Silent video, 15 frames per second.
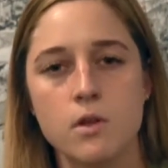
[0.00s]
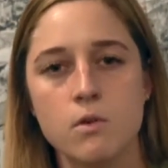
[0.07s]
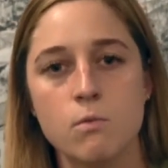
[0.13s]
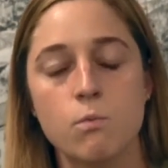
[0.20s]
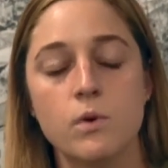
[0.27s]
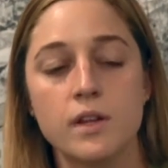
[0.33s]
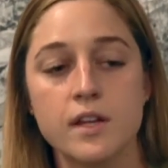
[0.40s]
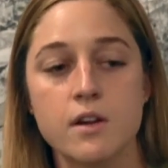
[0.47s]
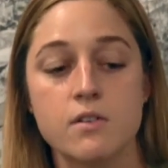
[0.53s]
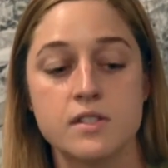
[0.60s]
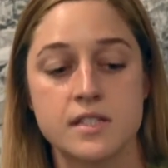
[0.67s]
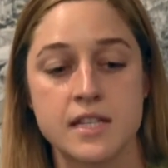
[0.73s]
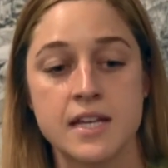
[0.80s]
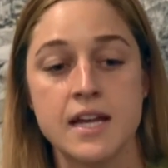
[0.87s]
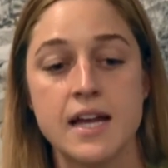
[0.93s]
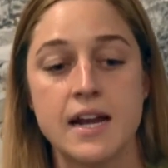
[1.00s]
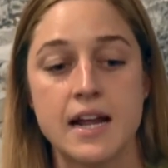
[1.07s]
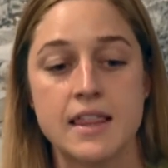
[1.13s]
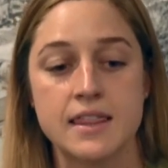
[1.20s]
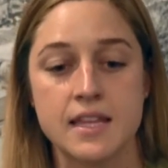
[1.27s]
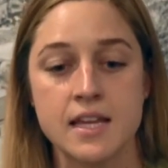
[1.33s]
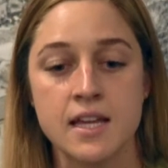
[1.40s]
You really don't see it. And
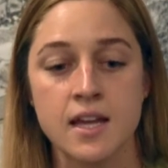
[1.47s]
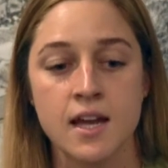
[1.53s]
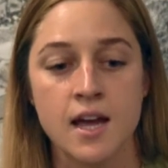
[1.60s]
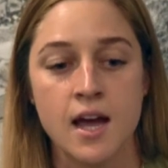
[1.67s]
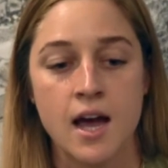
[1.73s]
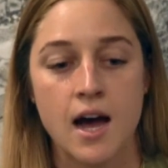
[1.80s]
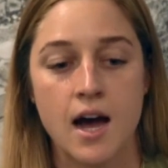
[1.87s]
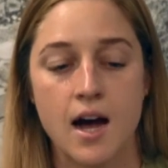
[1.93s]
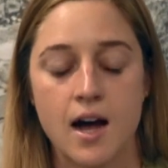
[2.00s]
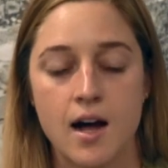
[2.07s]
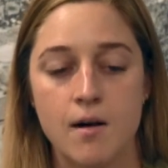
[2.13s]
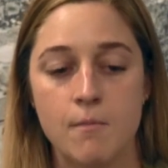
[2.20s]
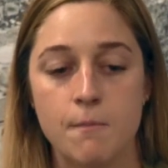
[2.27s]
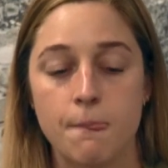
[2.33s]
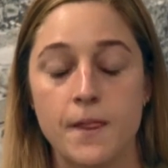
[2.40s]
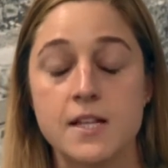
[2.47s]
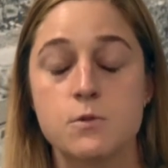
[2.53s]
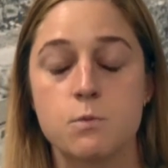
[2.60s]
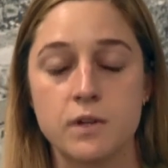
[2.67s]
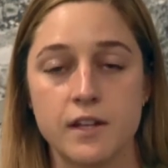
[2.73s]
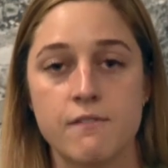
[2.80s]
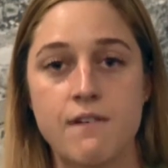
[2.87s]
I think it's
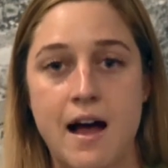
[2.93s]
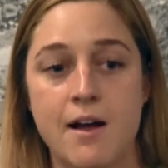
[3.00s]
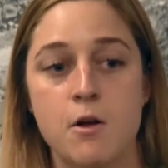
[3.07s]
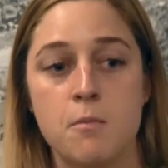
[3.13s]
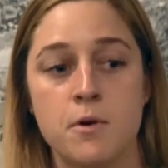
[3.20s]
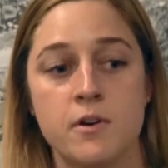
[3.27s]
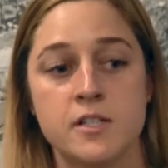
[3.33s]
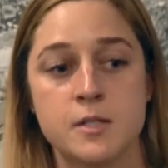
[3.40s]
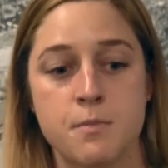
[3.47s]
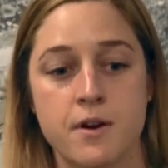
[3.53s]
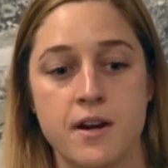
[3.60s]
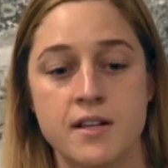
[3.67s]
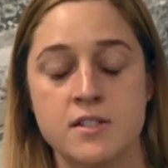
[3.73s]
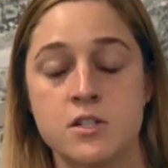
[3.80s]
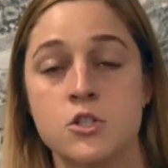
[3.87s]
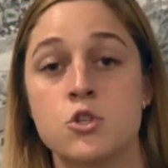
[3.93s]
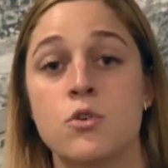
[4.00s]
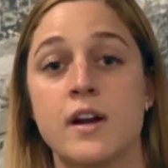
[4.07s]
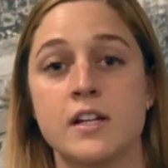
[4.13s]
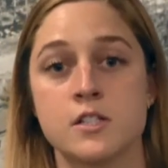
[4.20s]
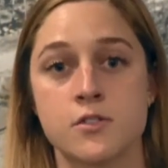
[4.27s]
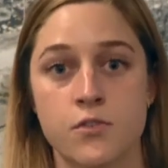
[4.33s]
really valuable experience to
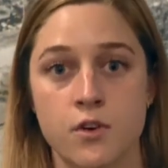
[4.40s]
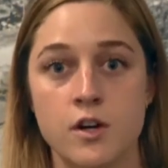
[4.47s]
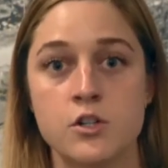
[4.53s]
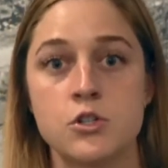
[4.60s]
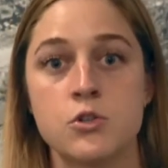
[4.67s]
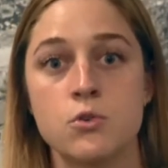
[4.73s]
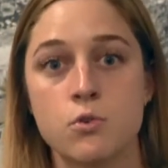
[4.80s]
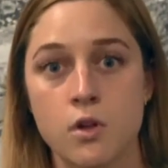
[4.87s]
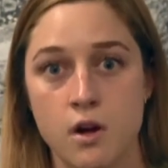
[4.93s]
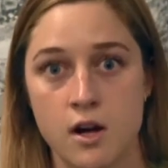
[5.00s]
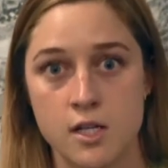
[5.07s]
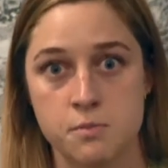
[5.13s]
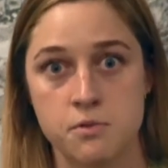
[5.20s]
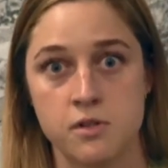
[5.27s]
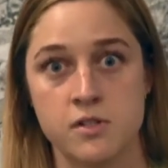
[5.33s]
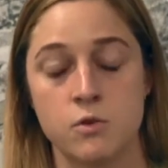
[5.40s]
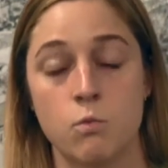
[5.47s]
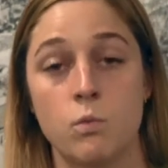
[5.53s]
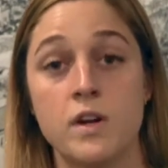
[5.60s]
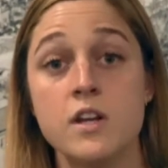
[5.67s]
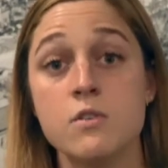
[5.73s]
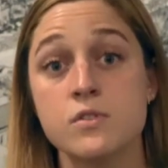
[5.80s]
transfer to the hospital, to
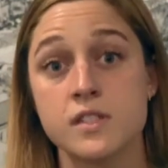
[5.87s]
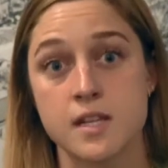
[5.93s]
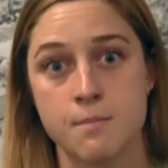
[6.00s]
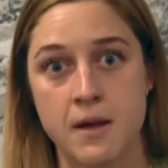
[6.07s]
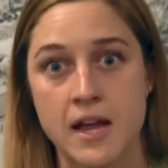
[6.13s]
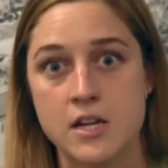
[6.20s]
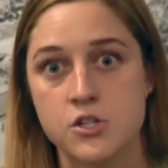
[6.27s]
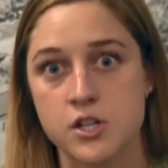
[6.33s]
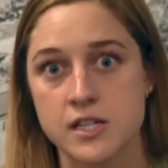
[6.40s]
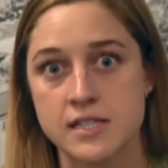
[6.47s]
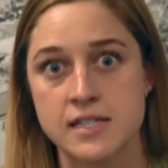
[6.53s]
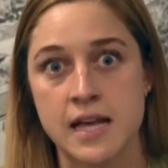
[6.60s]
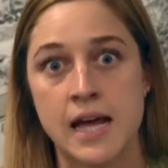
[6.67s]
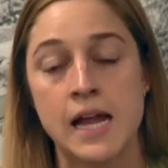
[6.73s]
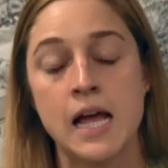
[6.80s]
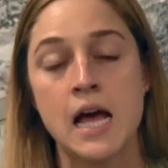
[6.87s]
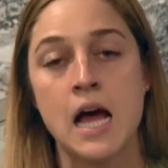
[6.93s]
when you see patients that